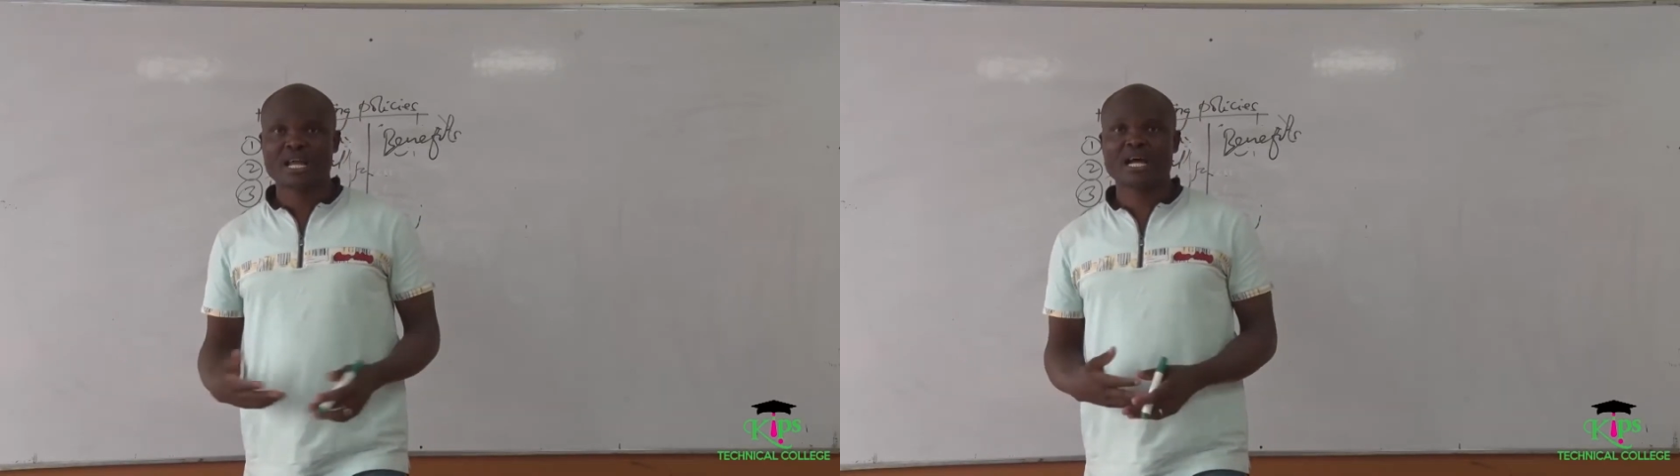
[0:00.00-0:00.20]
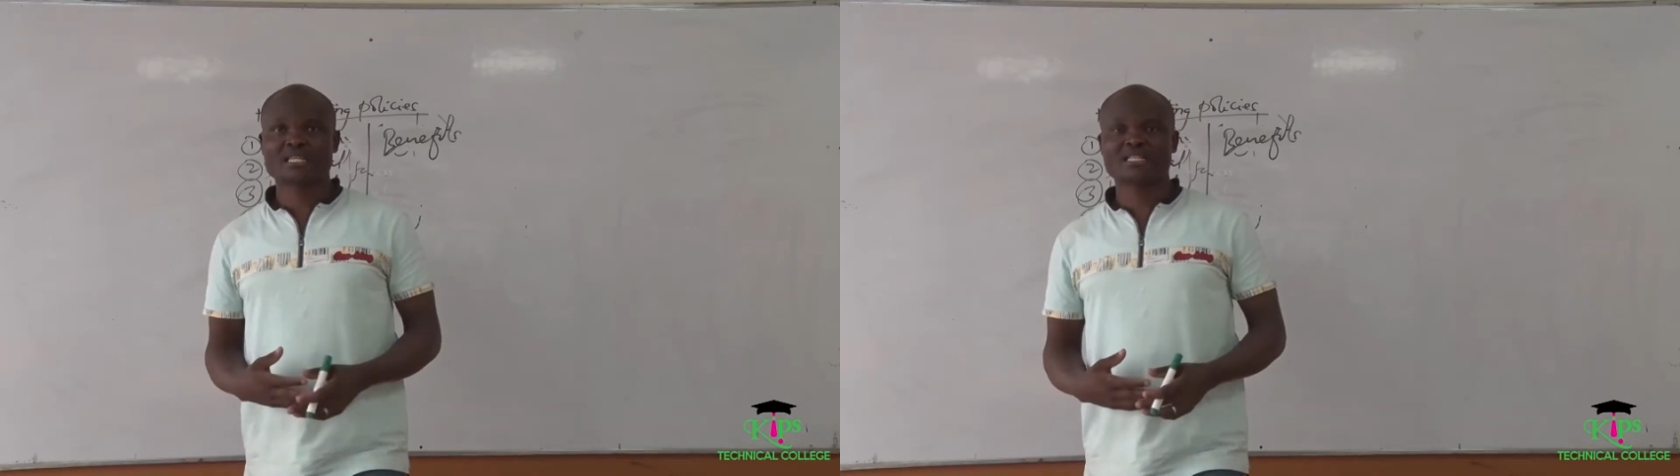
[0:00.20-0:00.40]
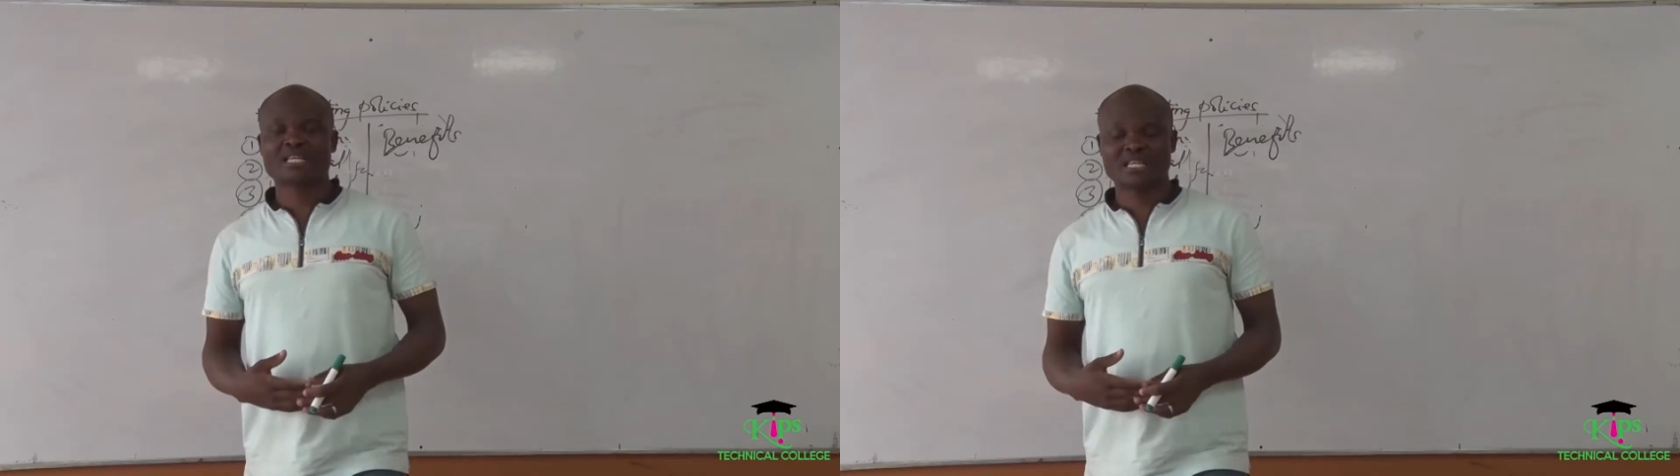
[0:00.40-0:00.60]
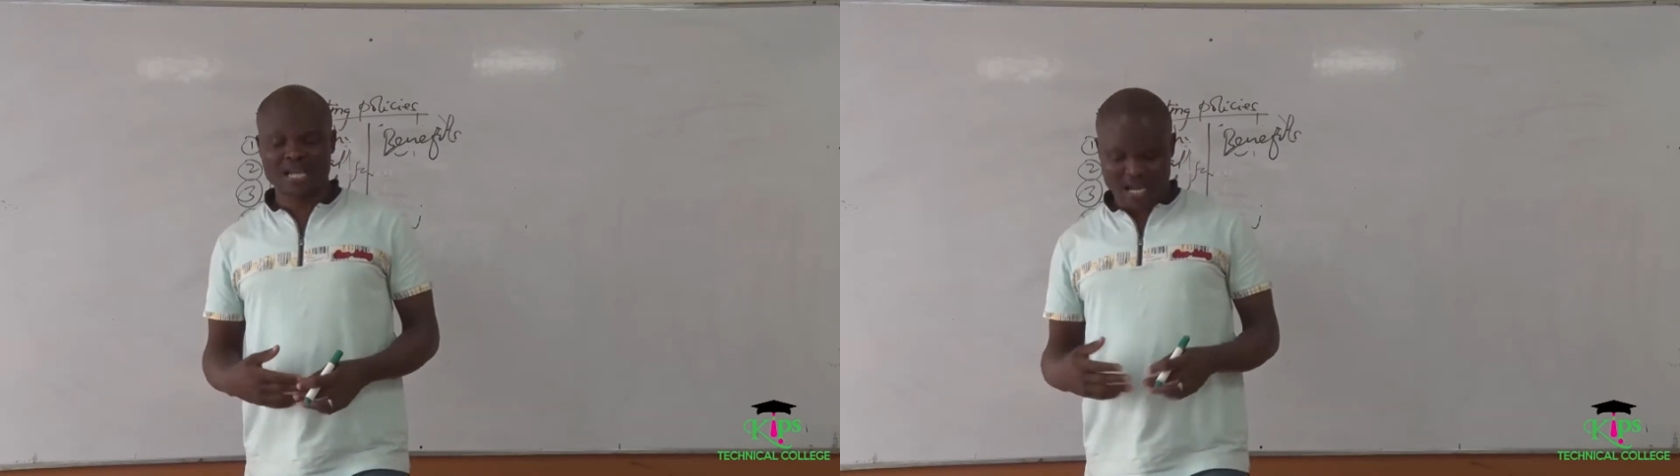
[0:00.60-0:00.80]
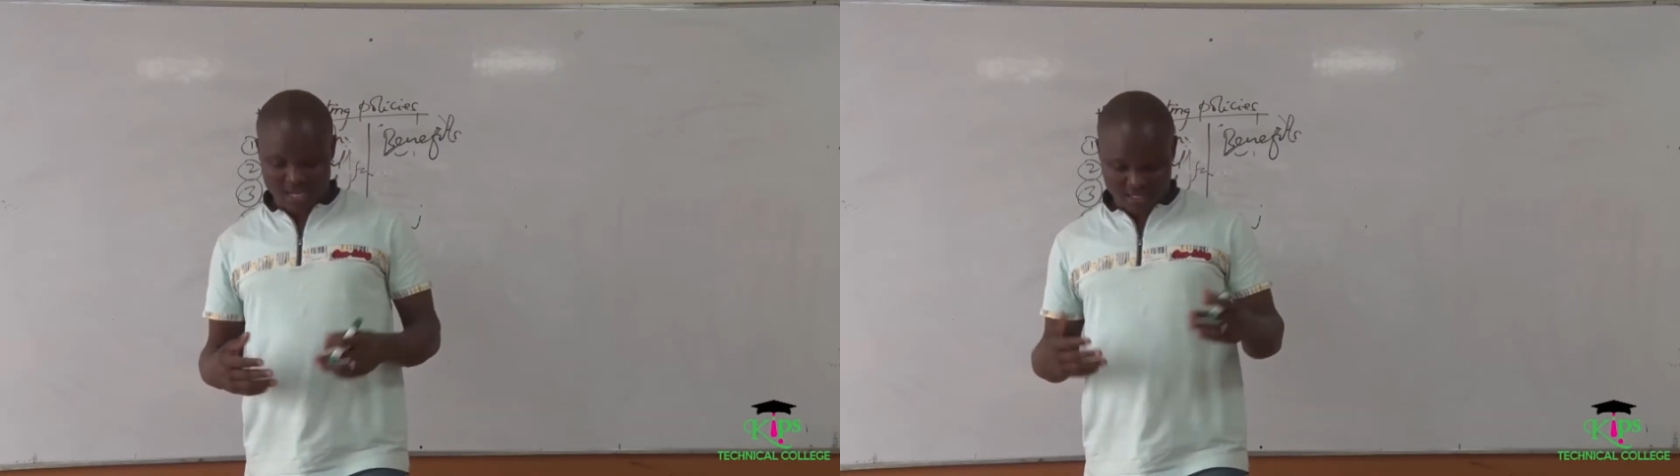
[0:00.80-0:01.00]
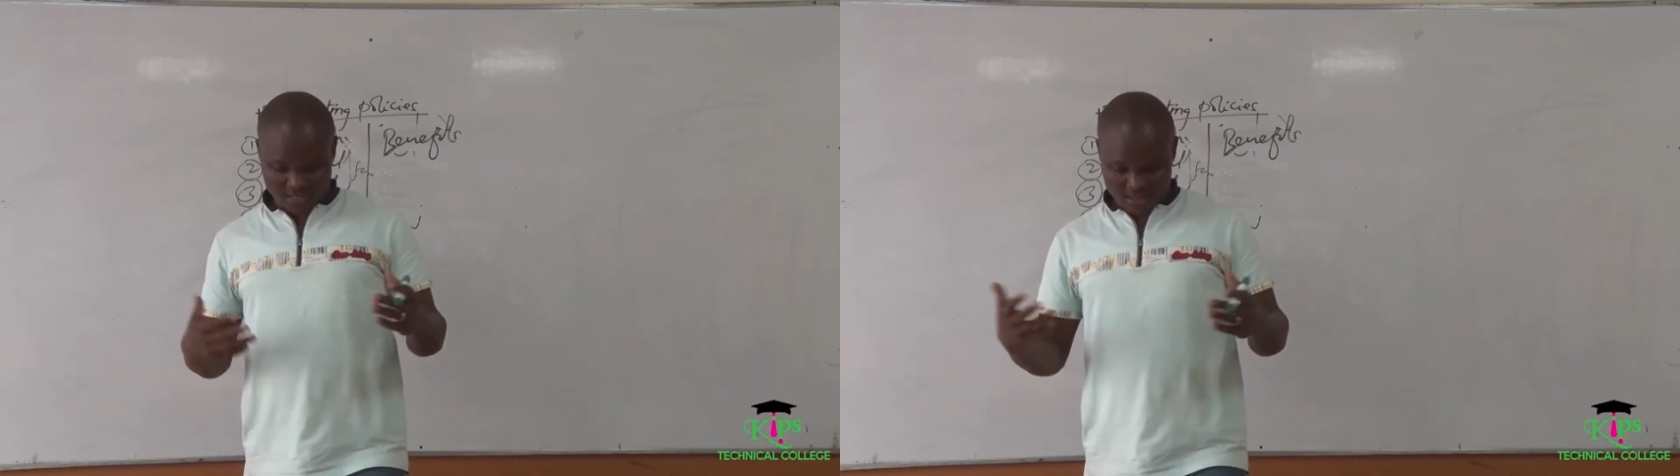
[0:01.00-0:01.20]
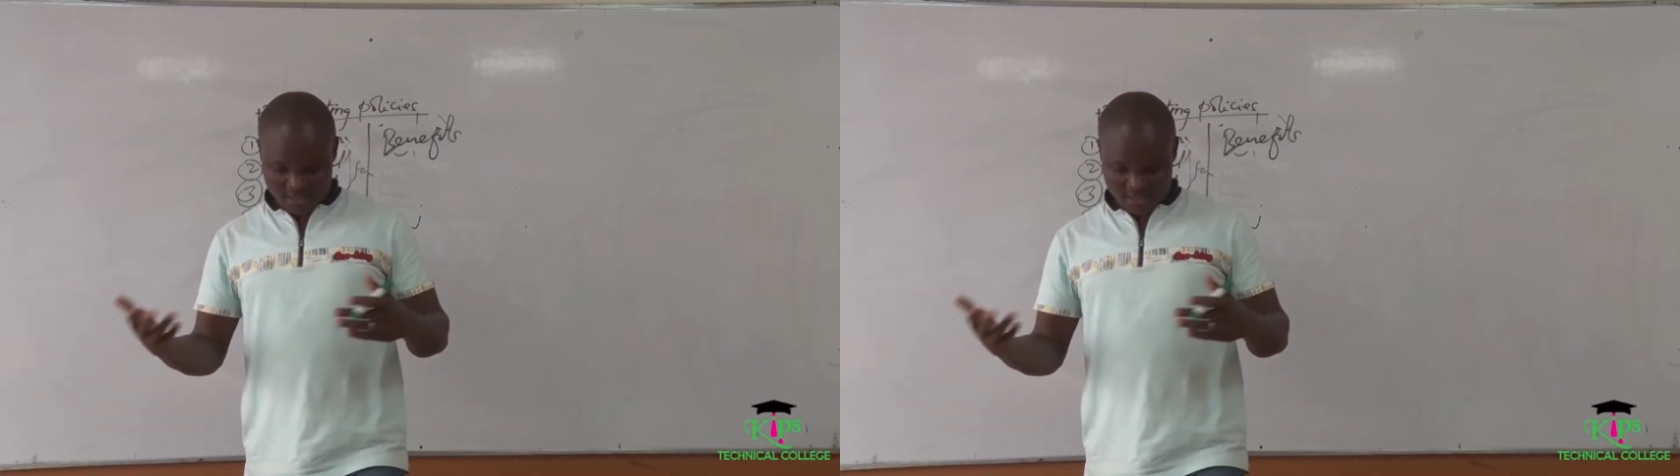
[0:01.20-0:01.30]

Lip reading: and they are